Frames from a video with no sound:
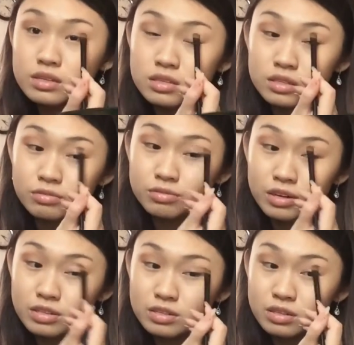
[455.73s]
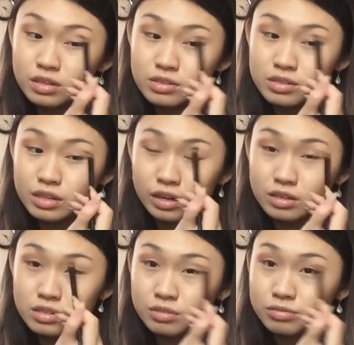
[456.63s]
some friends
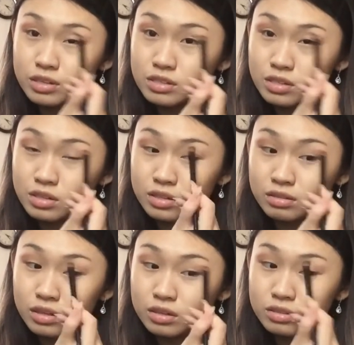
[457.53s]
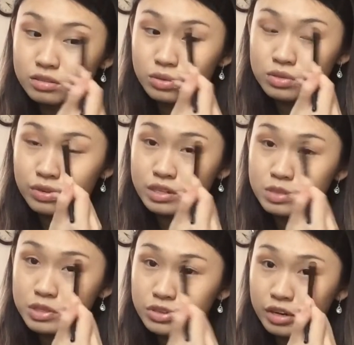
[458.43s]
understand, some friends didn't, and those friends
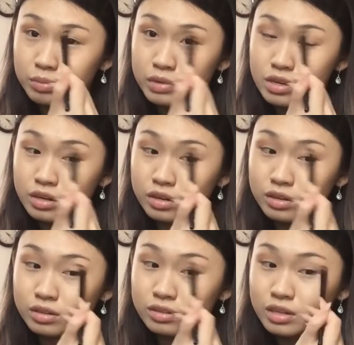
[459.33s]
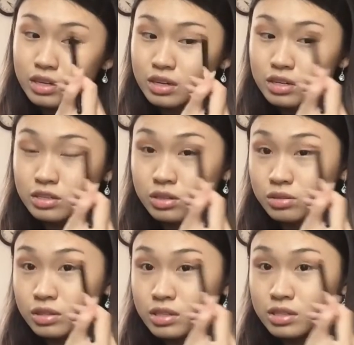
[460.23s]
betrayed me, and to
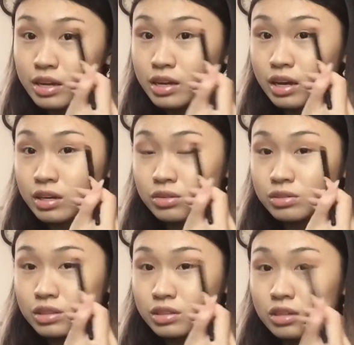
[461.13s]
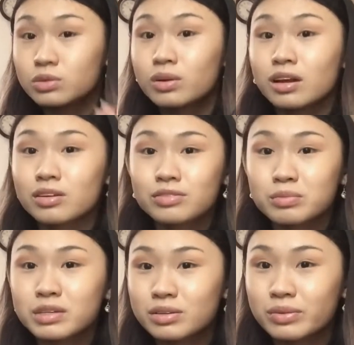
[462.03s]
this day I don't really talk to a lot of
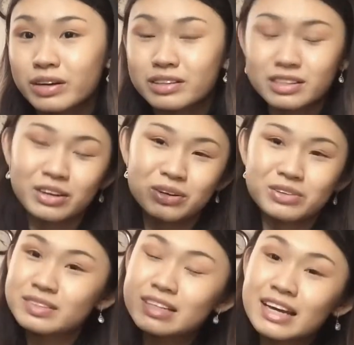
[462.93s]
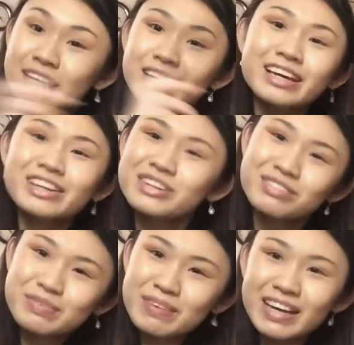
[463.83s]
them either way, so it don't
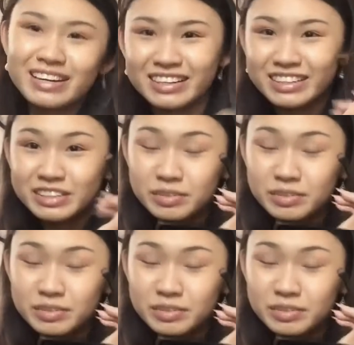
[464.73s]
even matter.